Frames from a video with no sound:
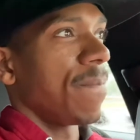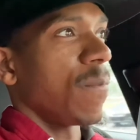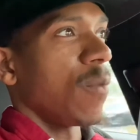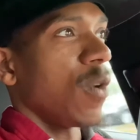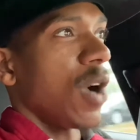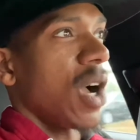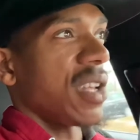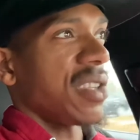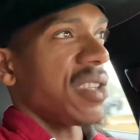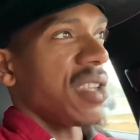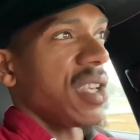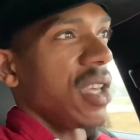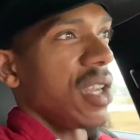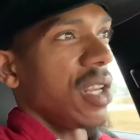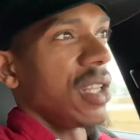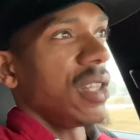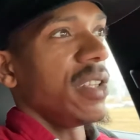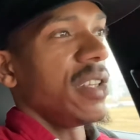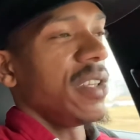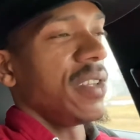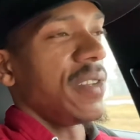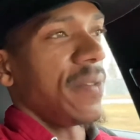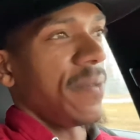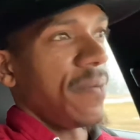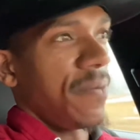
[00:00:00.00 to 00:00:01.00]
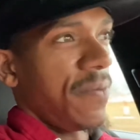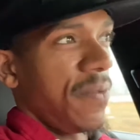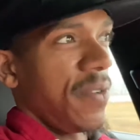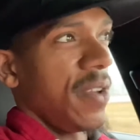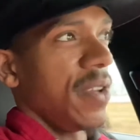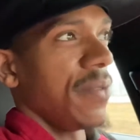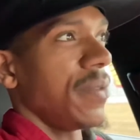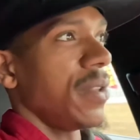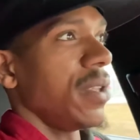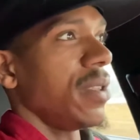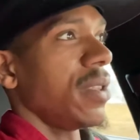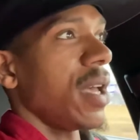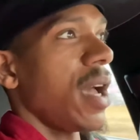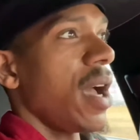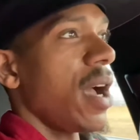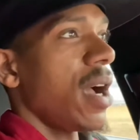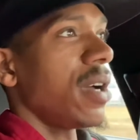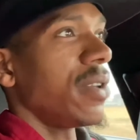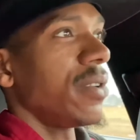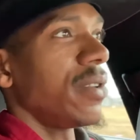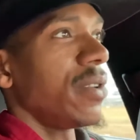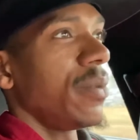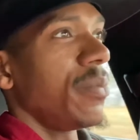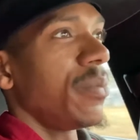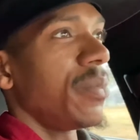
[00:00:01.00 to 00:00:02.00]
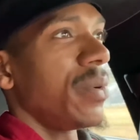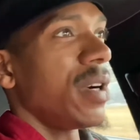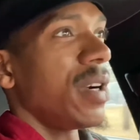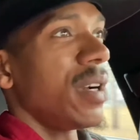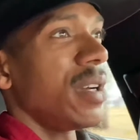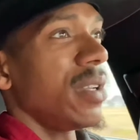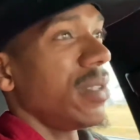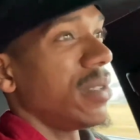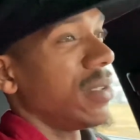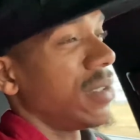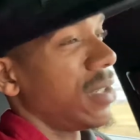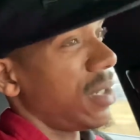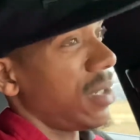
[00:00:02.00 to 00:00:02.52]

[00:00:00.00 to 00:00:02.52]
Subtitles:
well, I said at least 50,000, but